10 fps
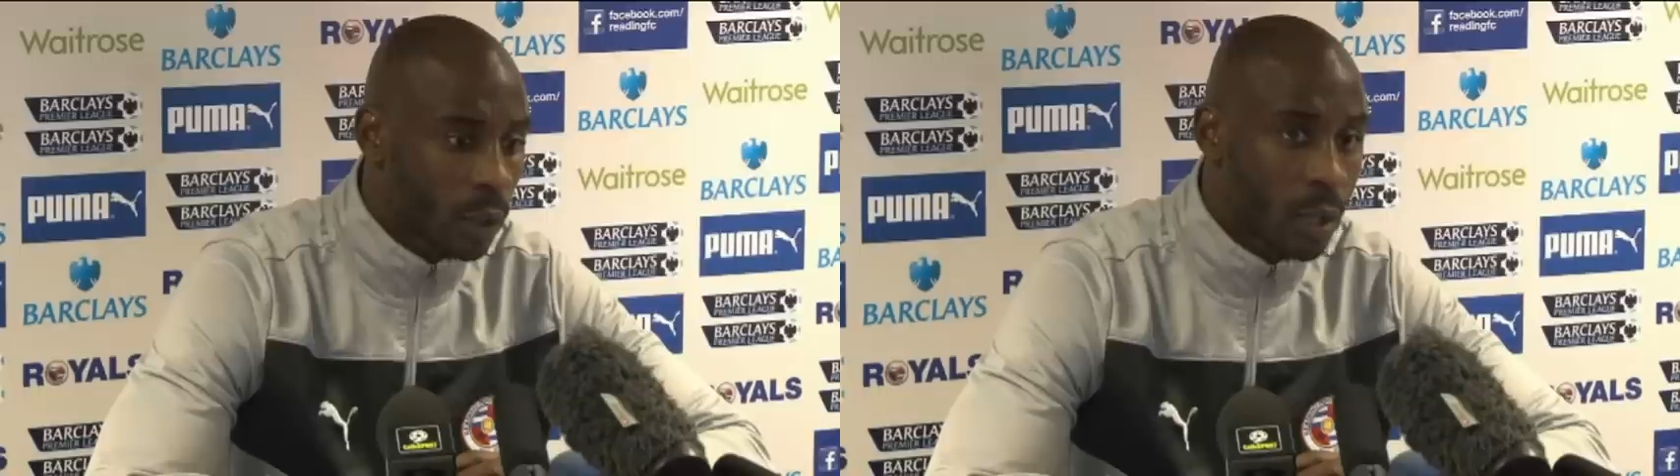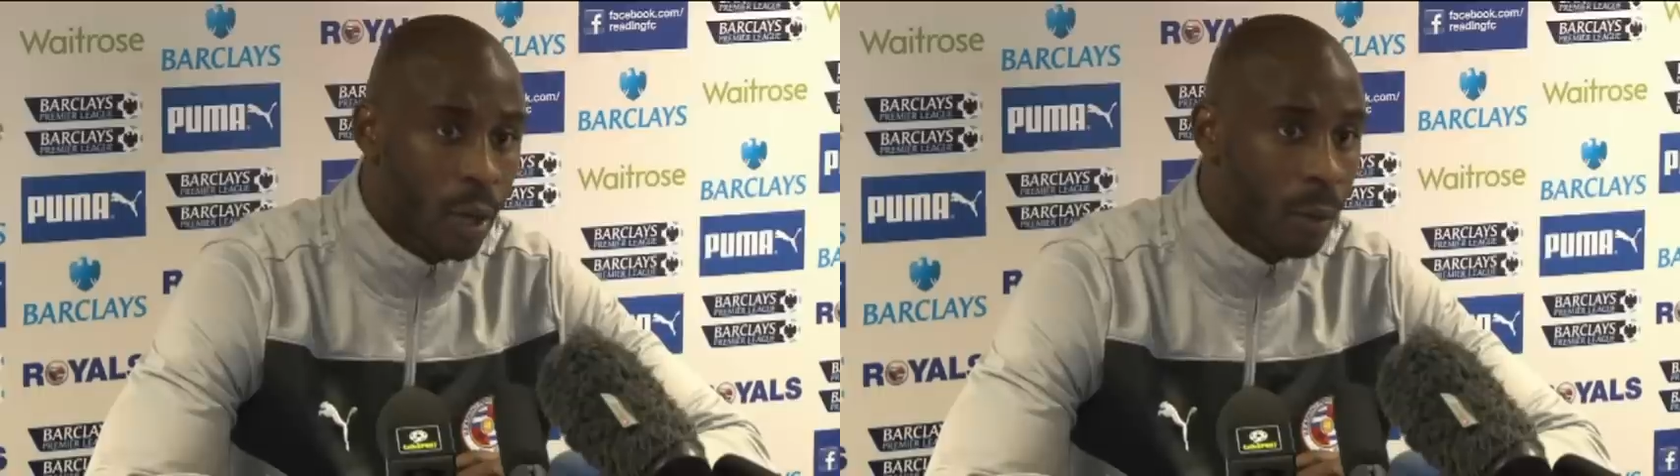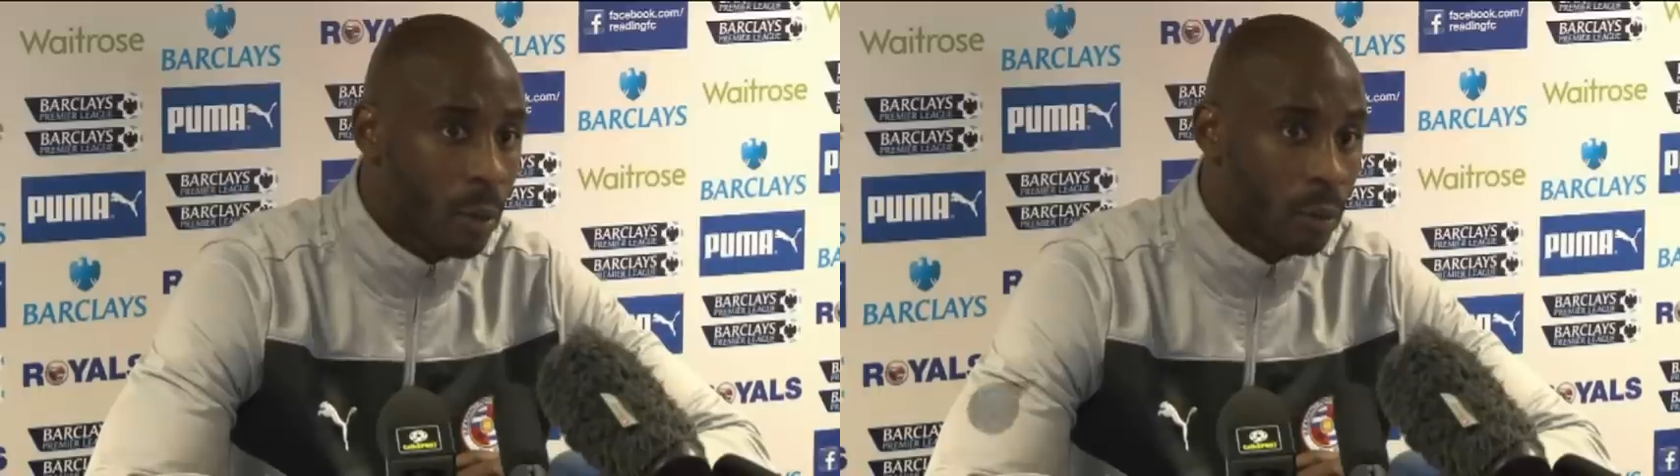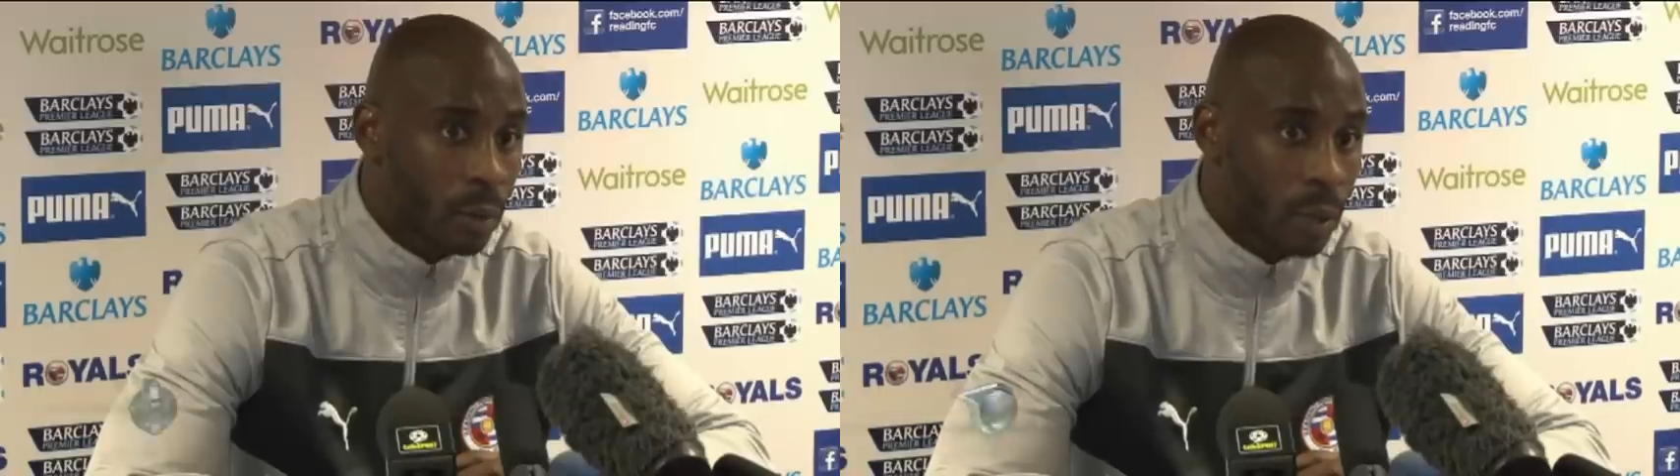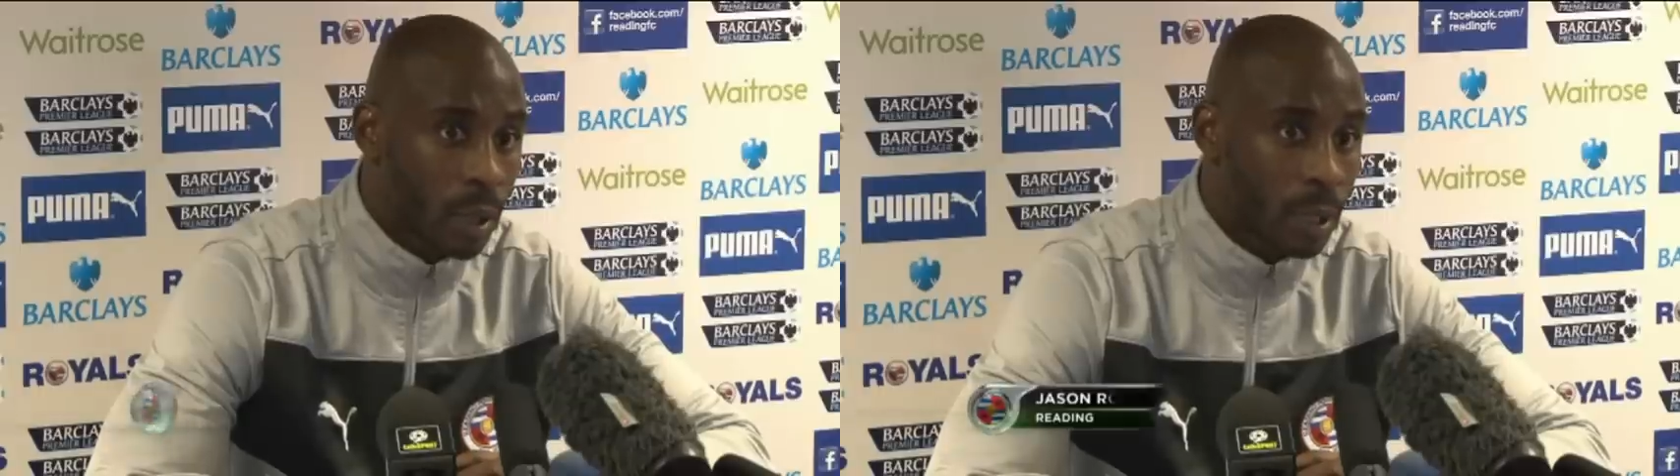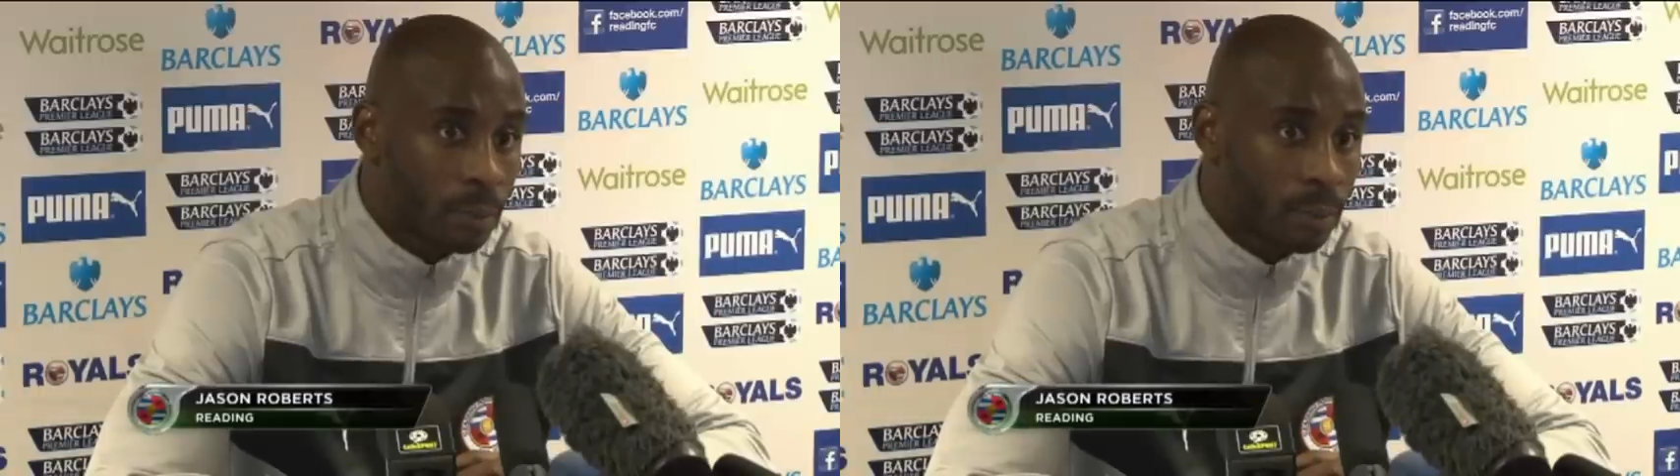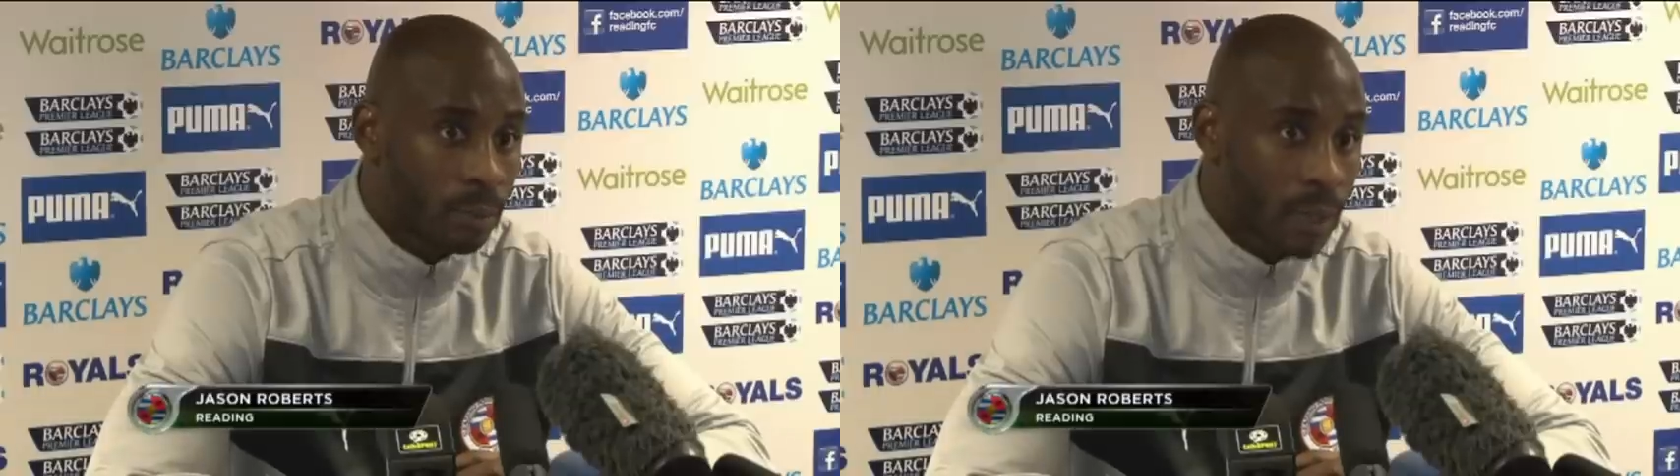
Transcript: No, I won't. Um,